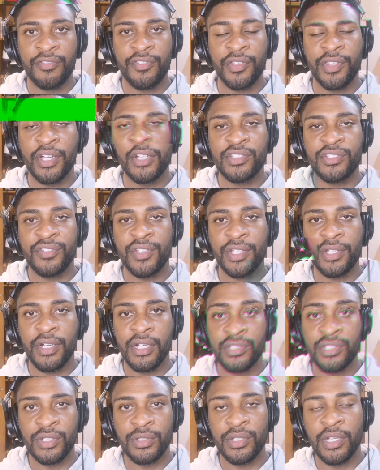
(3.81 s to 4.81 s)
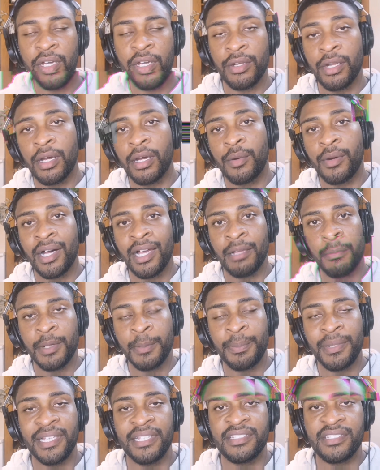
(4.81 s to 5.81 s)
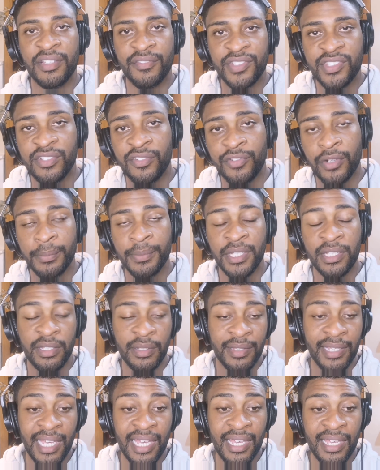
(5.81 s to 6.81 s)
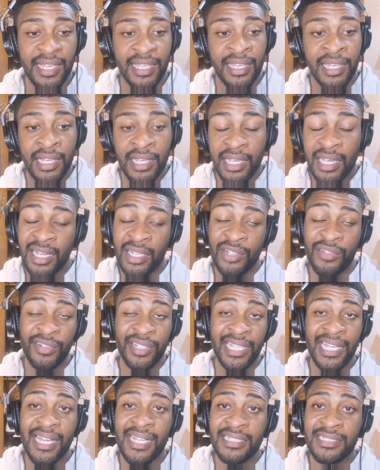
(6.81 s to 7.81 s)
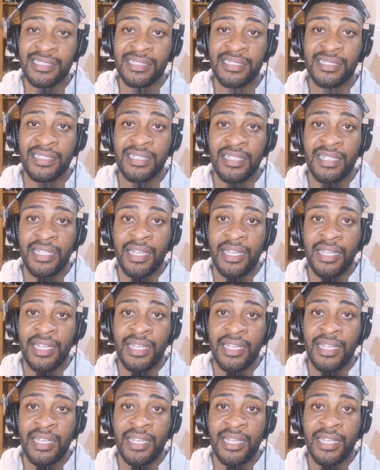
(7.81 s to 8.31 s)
For those of you guys who don't know, I am a police officer from the UK and I react